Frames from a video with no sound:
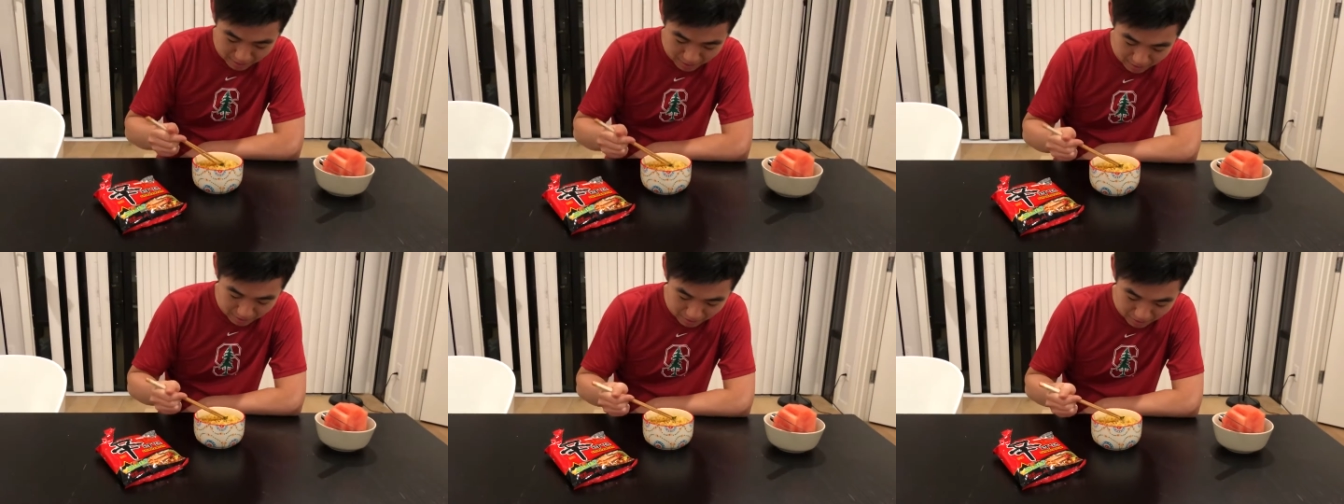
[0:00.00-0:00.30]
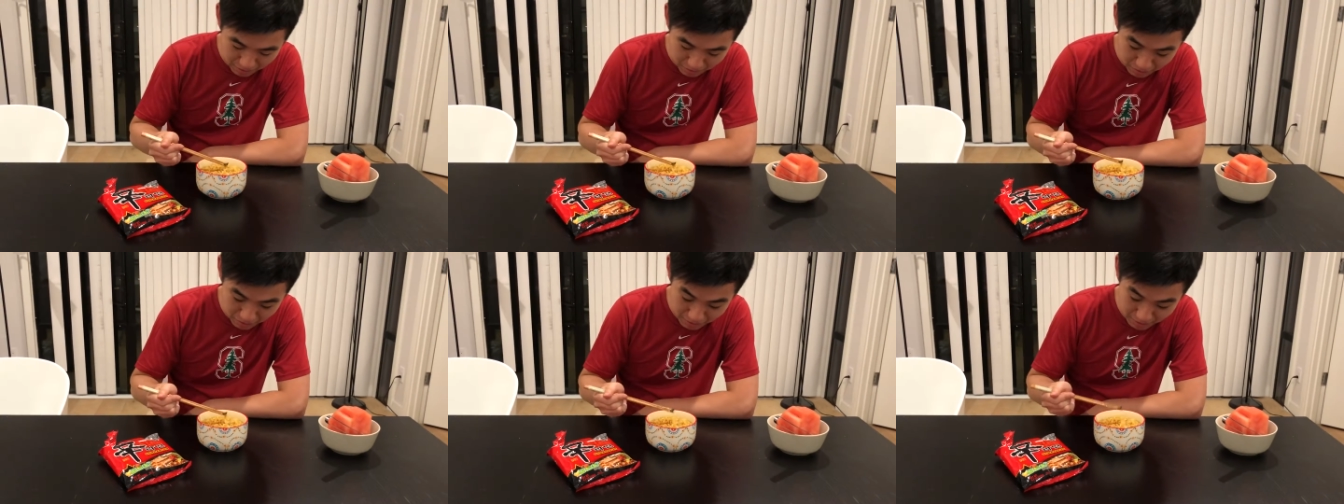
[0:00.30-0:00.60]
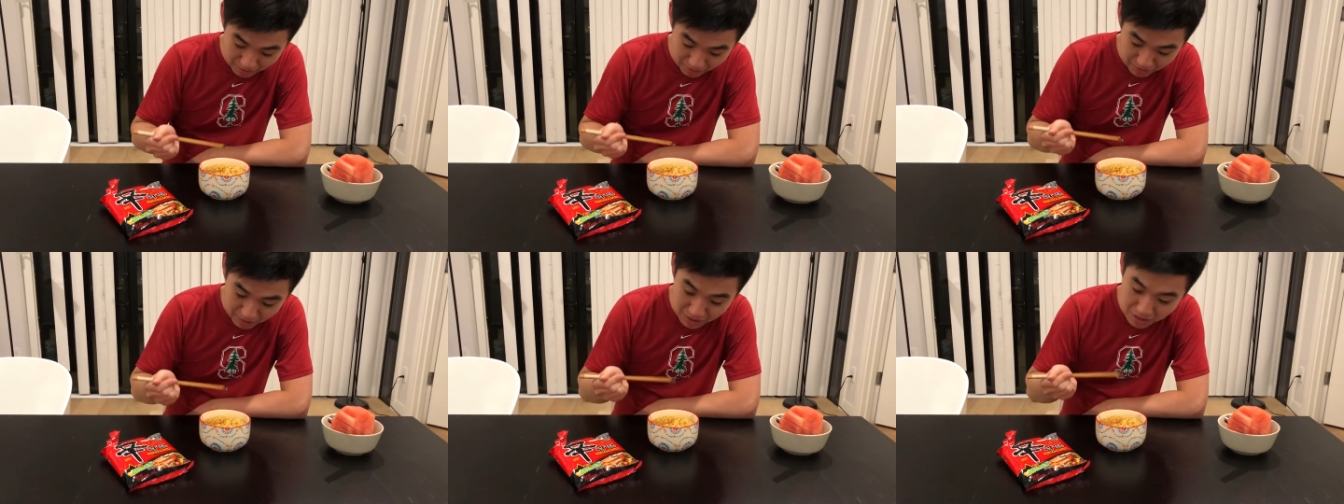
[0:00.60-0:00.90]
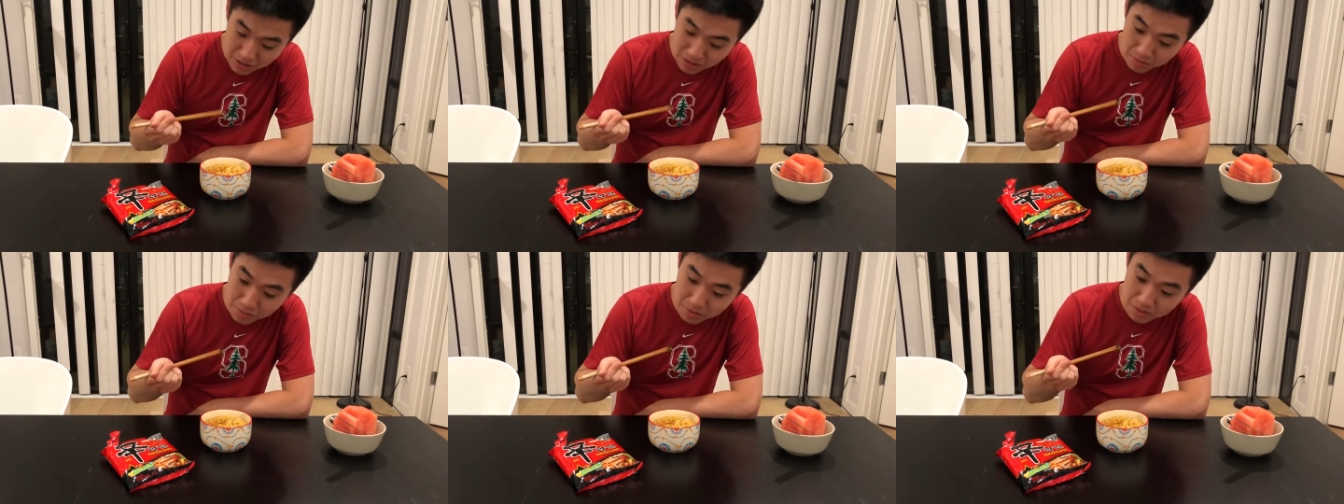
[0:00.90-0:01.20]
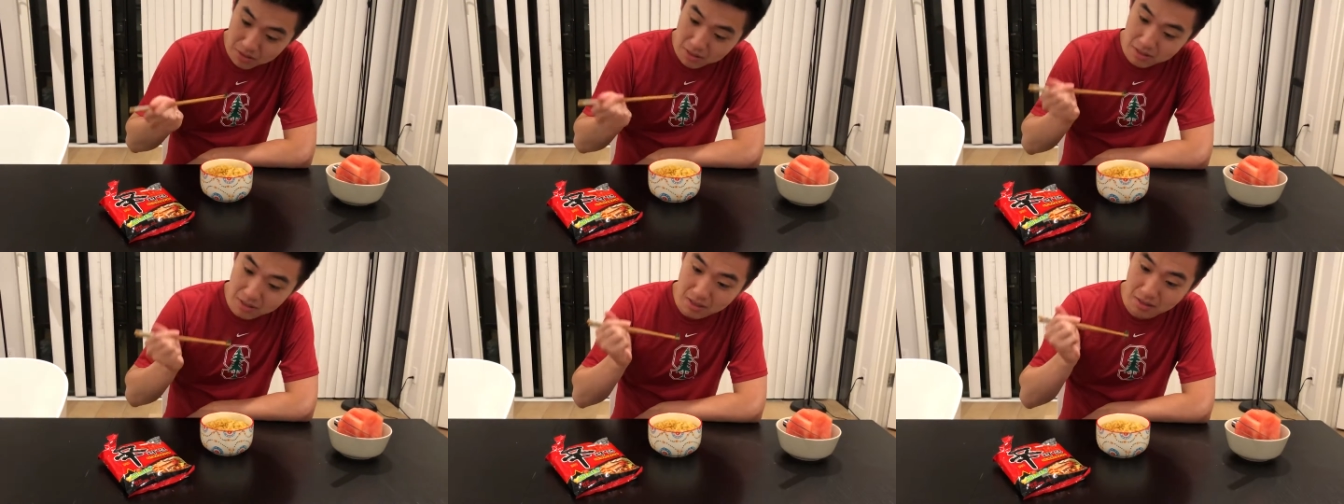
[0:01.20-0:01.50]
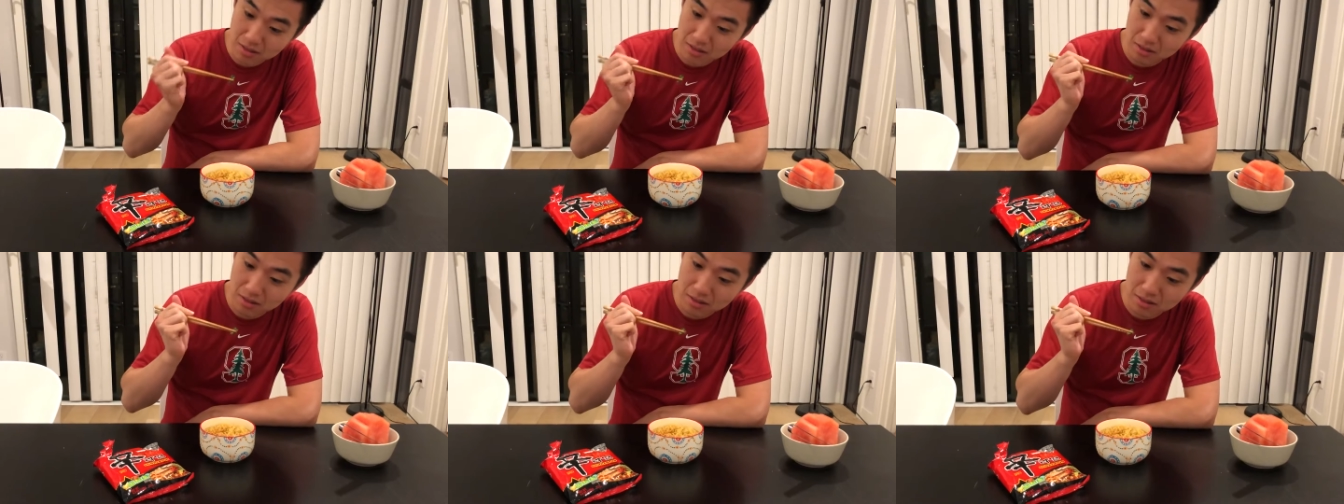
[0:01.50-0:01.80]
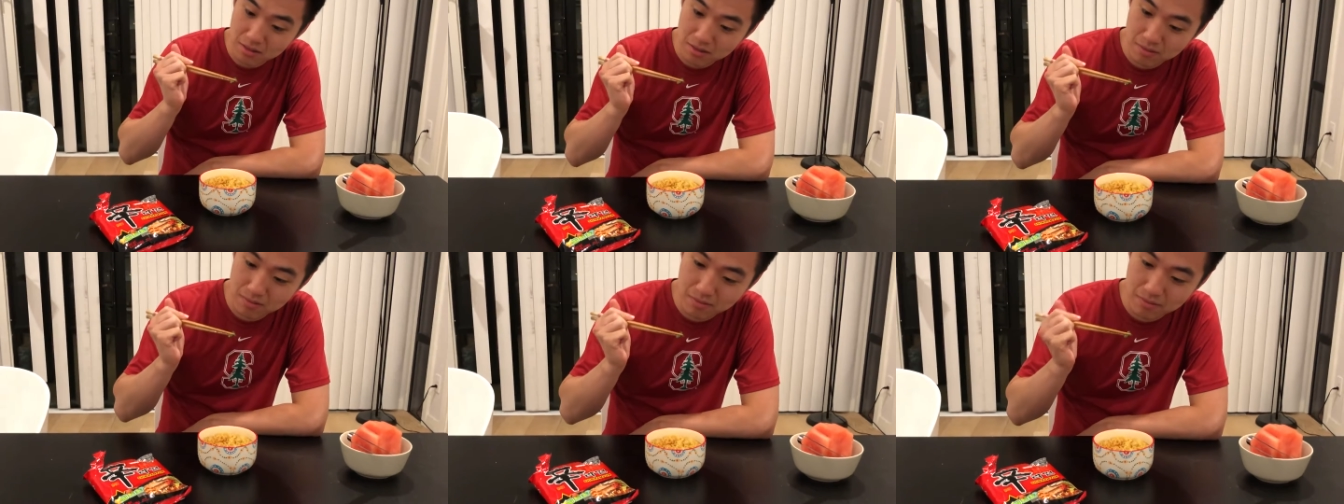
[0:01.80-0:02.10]
the little dried vegetables like
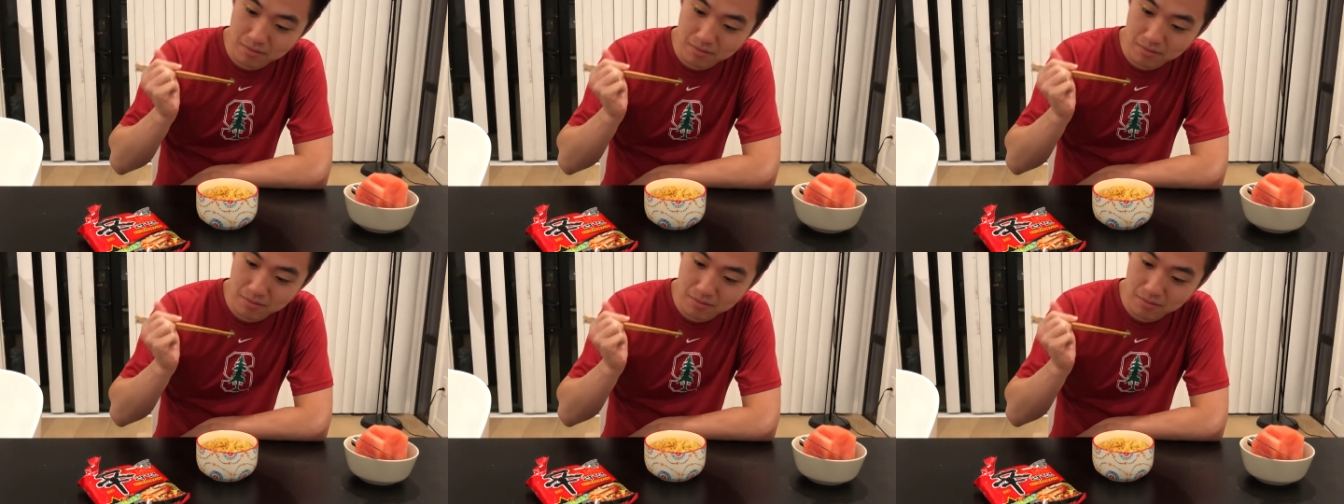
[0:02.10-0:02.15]
this.